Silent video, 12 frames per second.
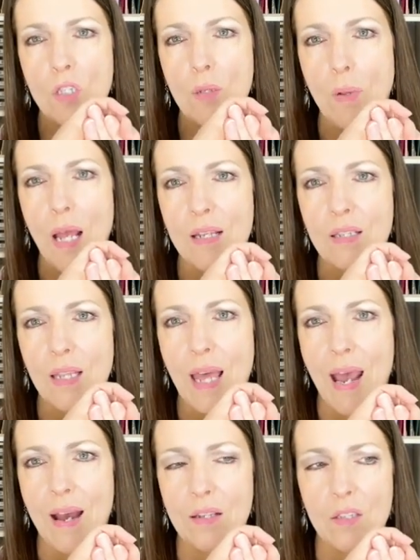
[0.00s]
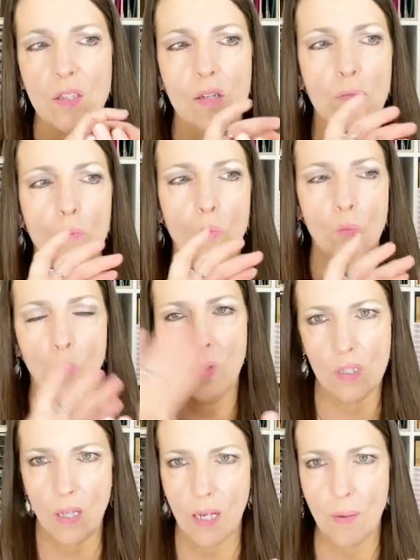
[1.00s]
supplies last
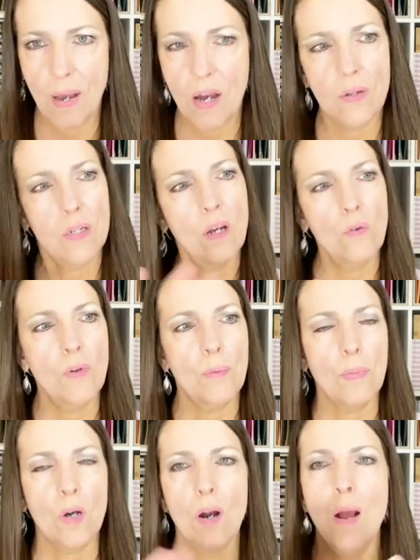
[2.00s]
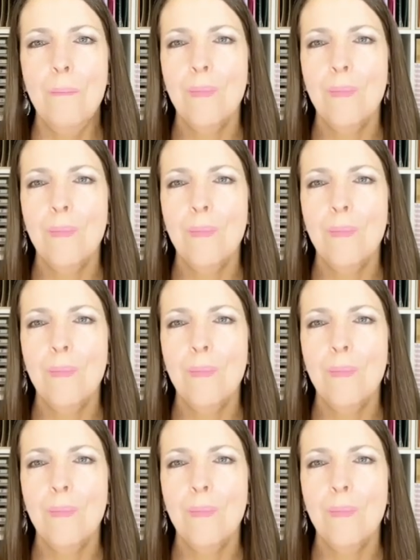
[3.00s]
once they come out in November.